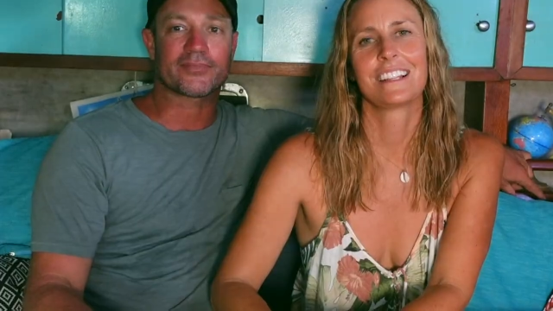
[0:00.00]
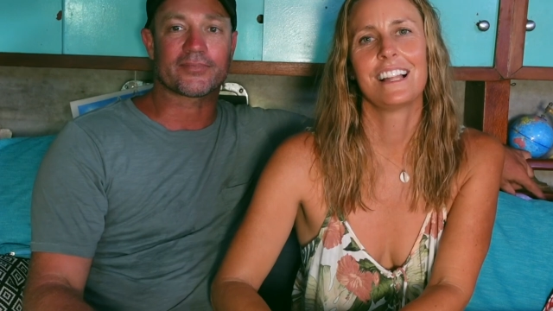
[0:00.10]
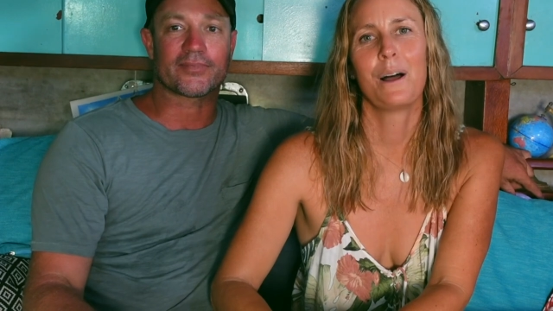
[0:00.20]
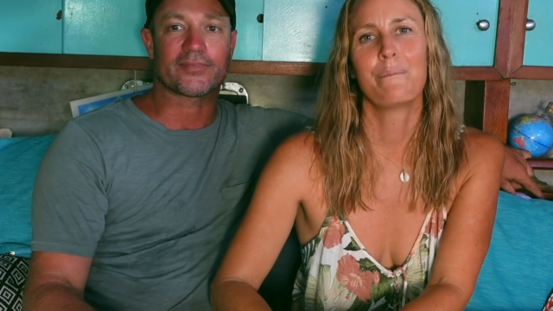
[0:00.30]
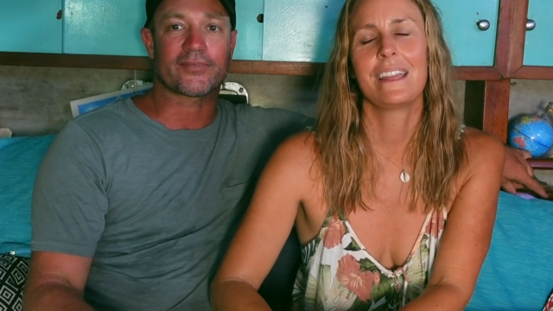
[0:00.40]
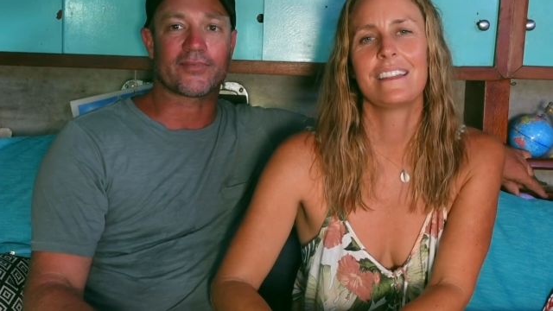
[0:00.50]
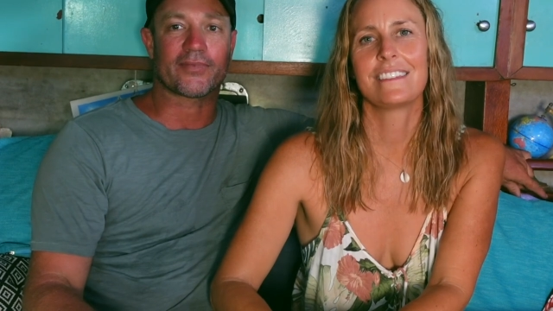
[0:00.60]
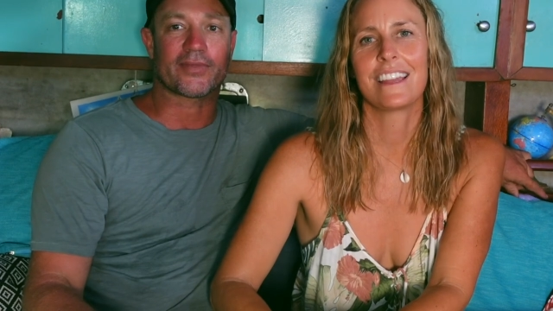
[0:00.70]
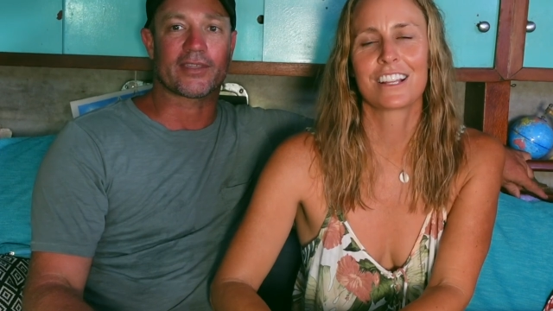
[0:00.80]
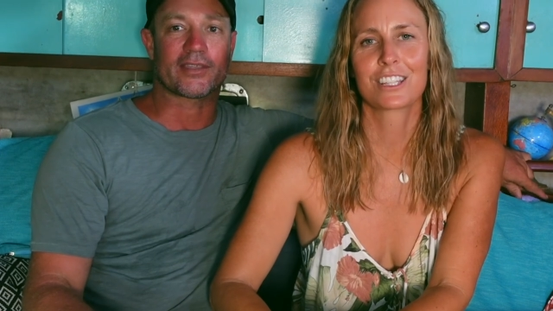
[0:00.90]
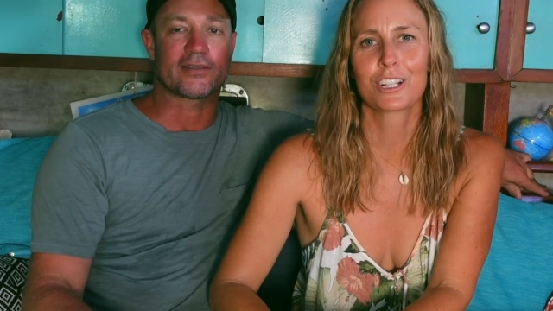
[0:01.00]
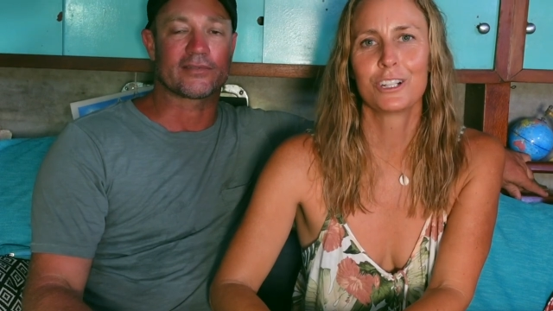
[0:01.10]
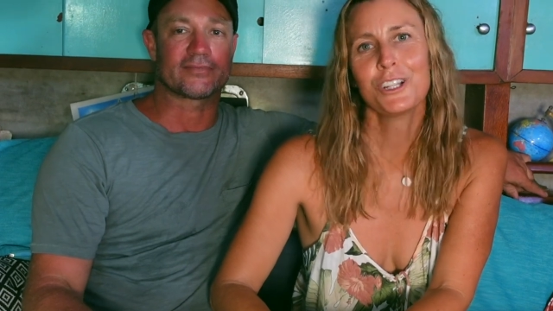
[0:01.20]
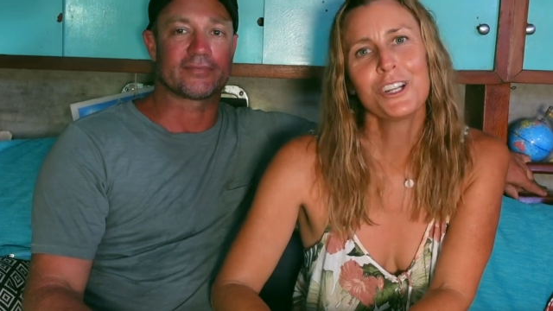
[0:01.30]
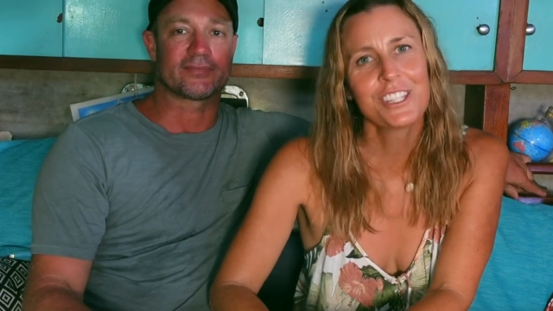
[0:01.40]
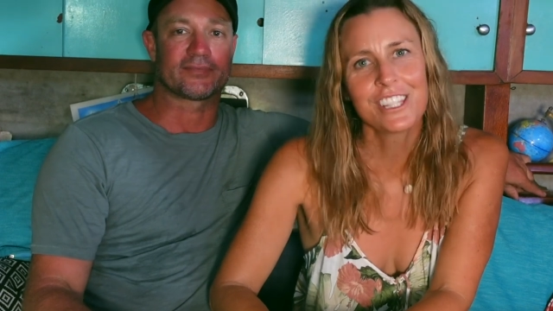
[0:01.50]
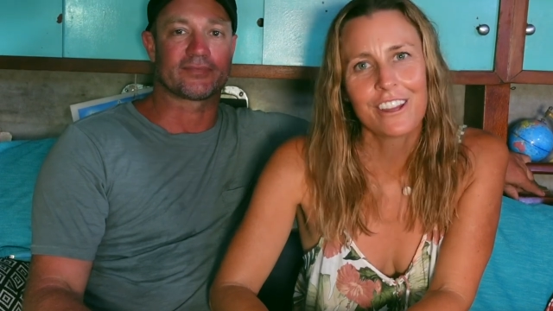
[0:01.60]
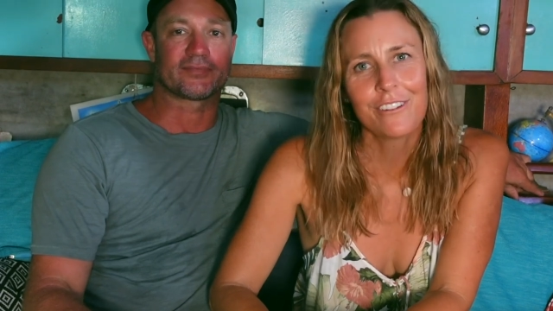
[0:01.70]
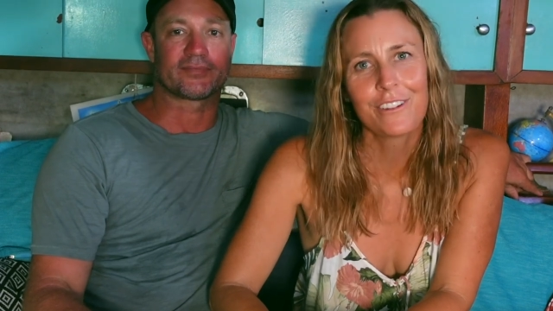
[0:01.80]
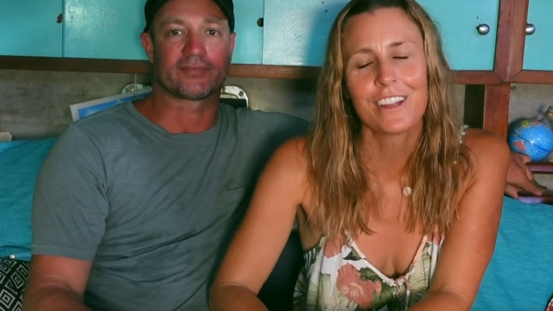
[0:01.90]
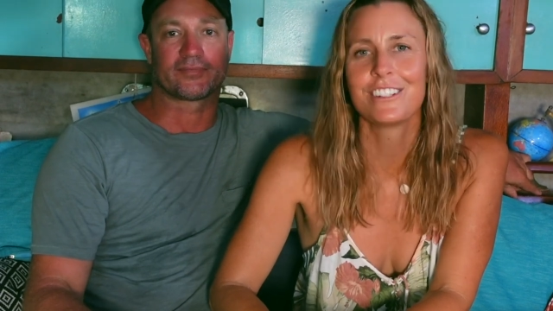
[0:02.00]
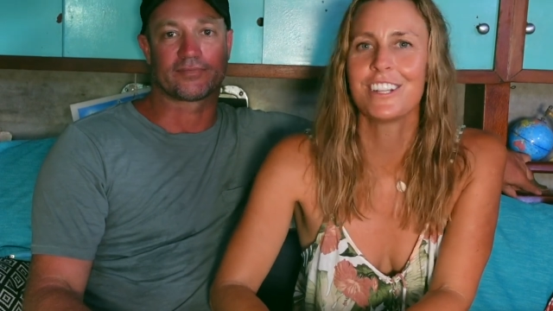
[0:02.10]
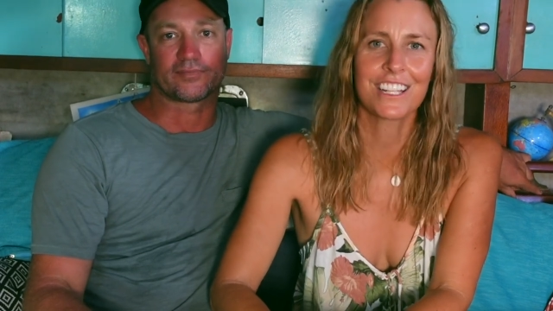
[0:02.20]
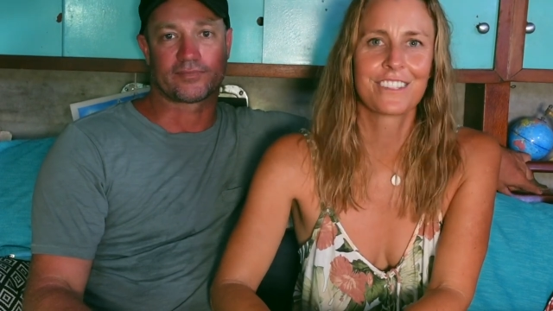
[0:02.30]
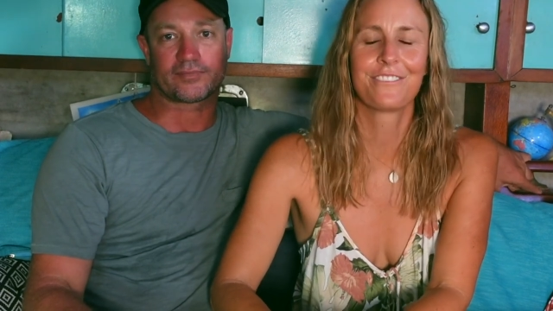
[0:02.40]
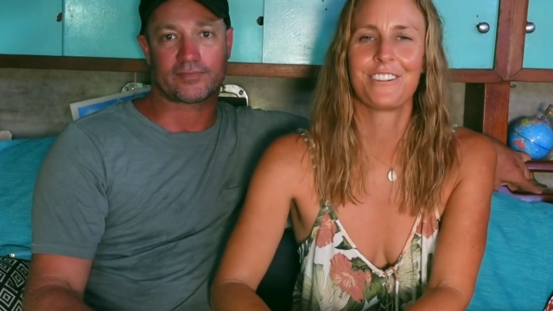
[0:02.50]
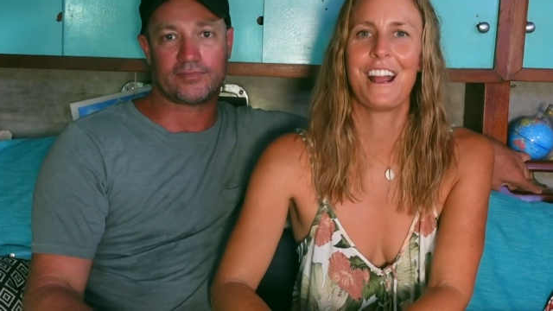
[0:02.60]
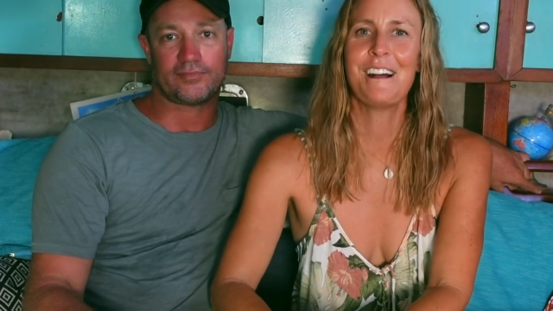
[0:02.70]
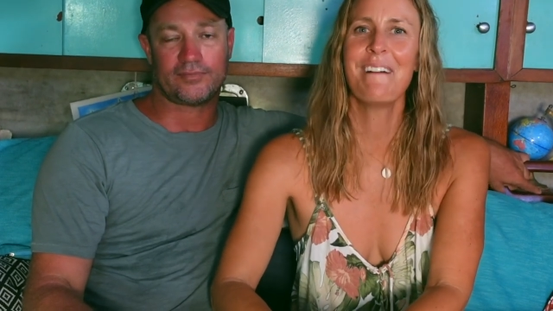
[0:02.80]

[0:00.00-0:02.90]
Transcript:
Speaker 1: club is exclusive just for our